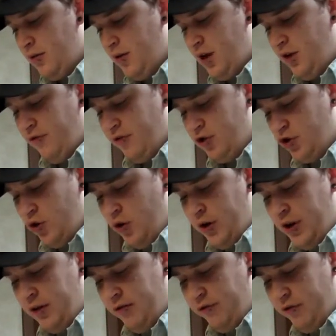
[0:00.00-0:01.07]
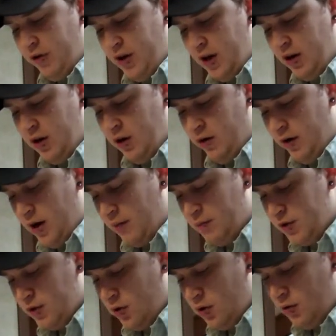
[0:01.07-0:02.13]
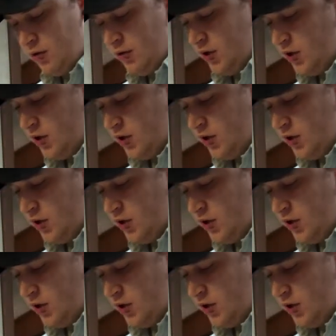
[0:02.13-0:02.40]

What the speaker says: Thank you for joining in for yet another episode.